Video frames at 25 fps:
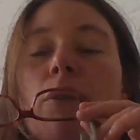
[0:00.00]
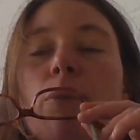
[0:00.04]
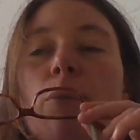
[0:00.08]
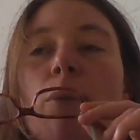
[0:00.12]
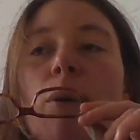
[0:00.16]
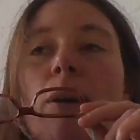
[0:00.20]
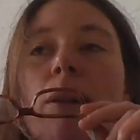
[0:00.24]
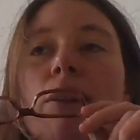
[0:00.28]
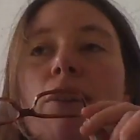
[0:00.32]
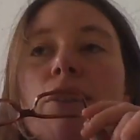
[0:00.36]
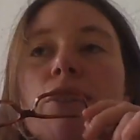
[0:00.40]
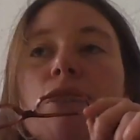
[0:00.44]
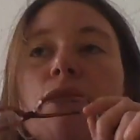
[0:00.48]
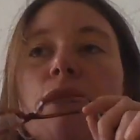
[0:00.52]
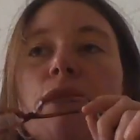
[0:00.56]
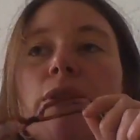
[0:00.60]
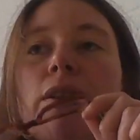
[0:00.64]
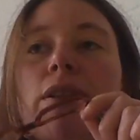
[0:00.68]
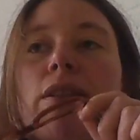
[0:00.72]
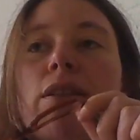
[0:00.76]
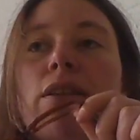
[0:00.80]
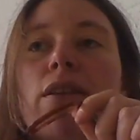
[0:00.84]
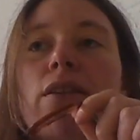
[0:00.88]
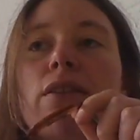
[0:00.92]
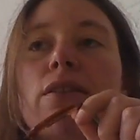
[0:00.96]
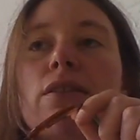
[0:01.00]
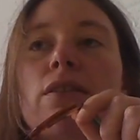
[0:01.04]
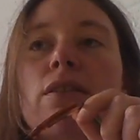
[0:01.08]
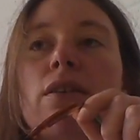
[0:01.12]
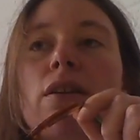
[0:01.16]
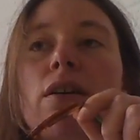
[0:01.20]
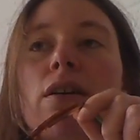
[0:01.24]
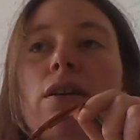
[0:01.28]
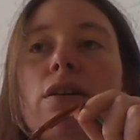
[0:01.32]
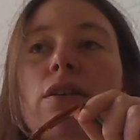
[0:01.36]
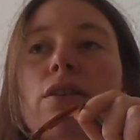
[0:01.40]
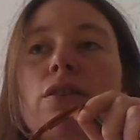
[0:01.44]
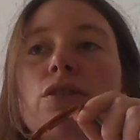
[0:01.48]
While you're doing this,
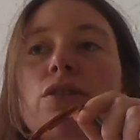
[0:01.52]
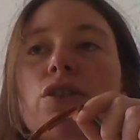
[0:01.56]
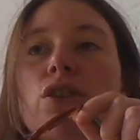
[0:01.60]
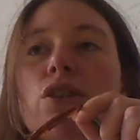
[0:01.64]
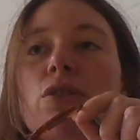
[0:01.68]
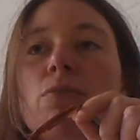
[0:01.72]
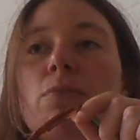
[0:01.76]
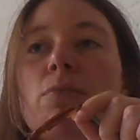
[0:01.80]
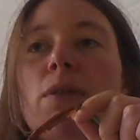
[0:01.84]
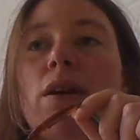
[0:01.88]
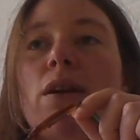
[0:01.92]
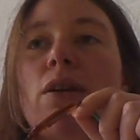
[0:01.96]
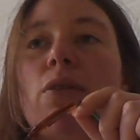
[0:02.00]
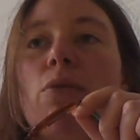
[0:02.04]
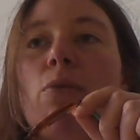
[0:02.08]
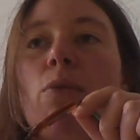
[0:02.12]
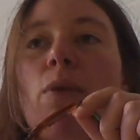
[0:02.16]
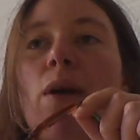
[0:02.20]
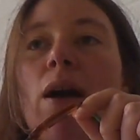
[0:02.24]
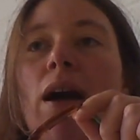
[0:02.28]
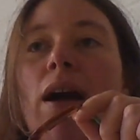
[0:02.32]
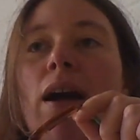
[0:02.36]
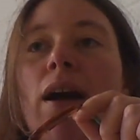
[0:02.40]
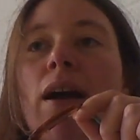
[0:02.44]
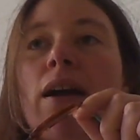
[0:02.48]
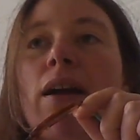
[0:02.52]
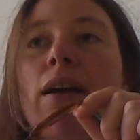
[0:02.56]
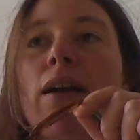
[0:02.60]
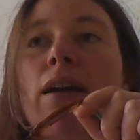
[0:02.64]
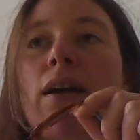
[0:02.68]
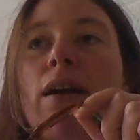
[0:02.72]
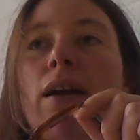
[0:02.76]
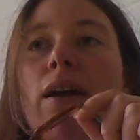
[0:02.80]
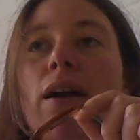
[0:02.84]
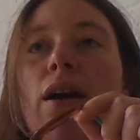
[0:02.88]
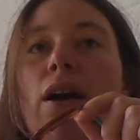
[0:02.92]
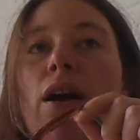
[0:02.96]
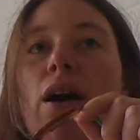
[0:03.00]
just being
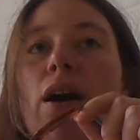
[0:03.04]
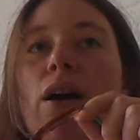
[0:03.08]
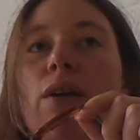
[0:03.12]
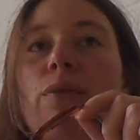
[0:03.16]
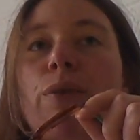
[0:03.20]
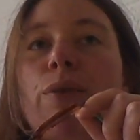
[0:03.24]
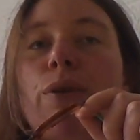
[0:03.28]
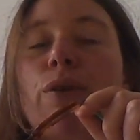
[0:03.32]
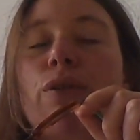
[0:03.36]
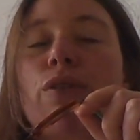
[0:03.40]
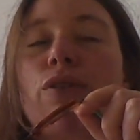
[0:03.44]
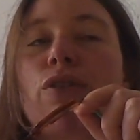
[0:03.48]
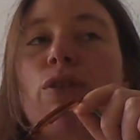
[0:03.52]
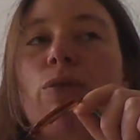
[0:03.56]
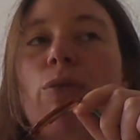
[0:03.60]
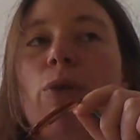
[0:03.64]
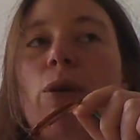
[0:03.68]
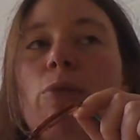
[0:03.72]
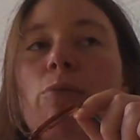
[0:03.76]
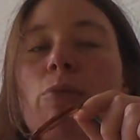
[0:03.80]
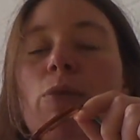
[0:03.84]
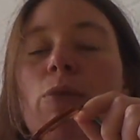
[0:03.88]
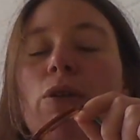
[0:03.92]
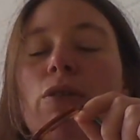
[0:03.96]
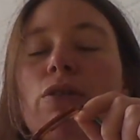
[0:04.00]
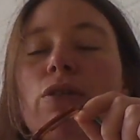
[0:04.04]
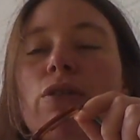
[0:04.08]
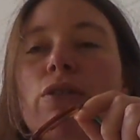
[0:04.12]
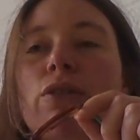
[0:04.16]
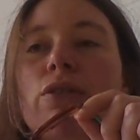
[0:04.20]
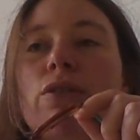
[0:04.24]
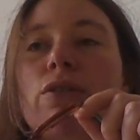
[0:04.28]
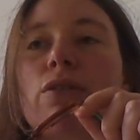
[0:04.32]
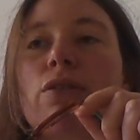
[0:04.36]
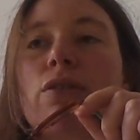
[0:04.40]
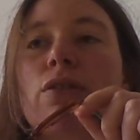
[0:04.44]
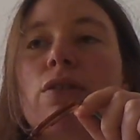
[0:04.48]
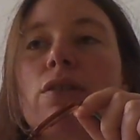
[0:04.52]
aware of your stomach
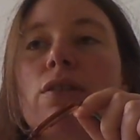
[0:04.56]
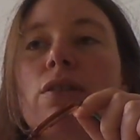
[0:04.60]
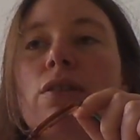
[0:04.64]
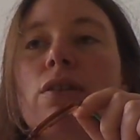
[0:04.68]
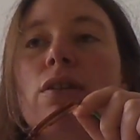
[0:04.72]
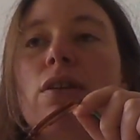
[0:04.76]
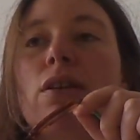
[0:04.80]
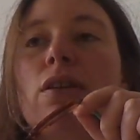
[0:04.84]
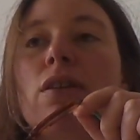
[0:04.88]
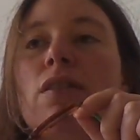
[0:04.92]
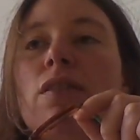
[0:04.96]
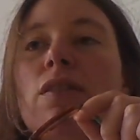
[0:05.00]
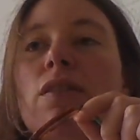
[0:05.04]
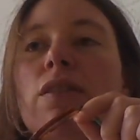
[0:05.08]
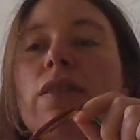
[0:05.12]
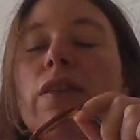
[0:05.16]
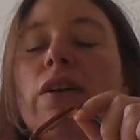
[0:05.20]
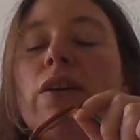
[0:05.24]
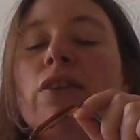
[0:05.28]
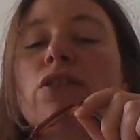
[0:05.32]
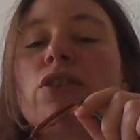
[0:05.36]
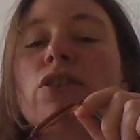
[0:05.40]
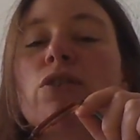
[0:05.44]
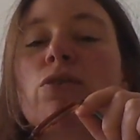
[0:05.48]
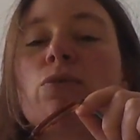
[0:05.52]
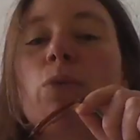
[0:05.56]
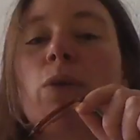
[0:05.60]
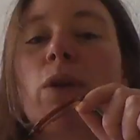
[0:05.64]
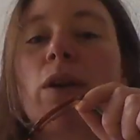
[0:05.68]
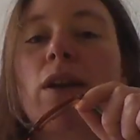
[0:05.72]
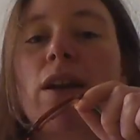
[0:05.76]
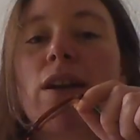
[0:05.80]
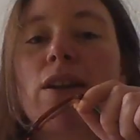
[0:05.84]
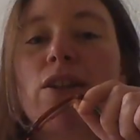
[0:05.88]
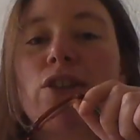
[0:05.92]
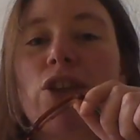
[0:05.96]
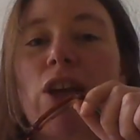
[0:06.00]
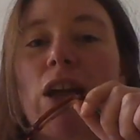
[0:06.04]
muscles. They're just
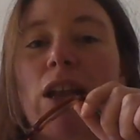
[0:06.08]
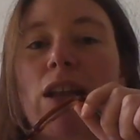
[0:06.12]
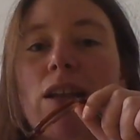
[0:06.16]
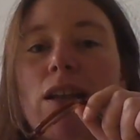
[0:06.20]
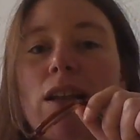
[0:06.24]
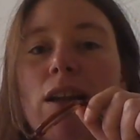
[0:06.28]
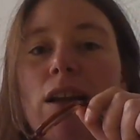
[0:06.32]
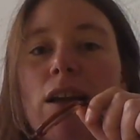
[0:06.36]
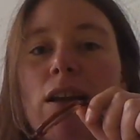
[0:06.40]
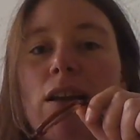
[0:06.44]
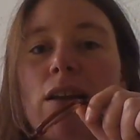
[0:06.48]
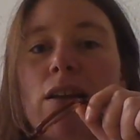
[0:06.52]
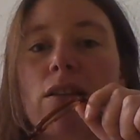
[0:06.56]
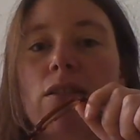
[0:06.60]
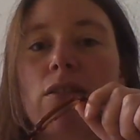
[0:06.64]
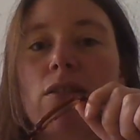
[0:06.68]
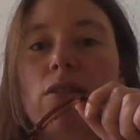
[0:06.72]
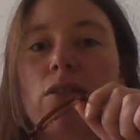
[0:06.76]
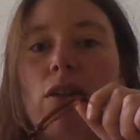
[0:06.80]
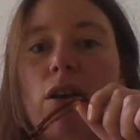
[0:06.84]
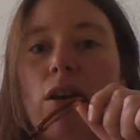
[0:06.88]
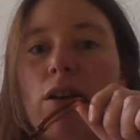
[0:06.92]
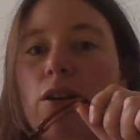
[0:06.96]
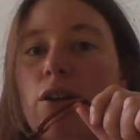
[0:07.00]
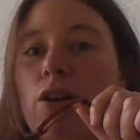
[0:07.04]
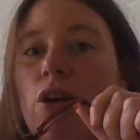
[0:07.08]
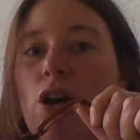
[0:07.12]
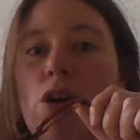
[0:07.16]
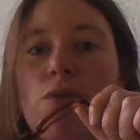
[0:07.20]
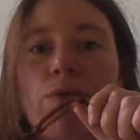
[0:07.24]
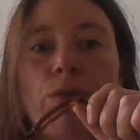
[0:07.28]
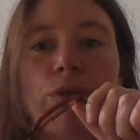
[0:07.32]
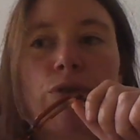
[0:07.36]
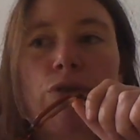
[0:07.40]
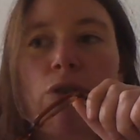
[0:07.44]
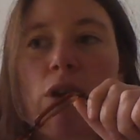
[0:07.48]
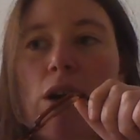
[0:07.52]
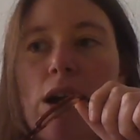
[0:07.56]
working gently. They're not in
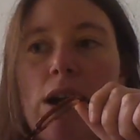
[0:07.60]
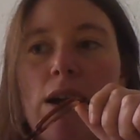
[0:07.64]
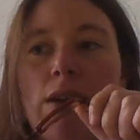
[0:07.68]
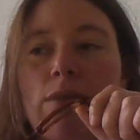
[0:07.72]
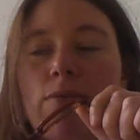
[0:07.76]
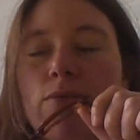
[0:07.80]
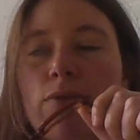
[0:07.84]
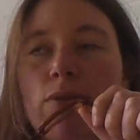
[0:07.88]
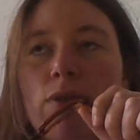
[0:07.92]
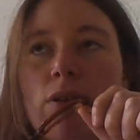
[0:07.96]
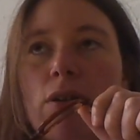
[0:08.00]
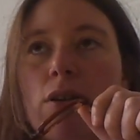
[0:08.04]
overdrive.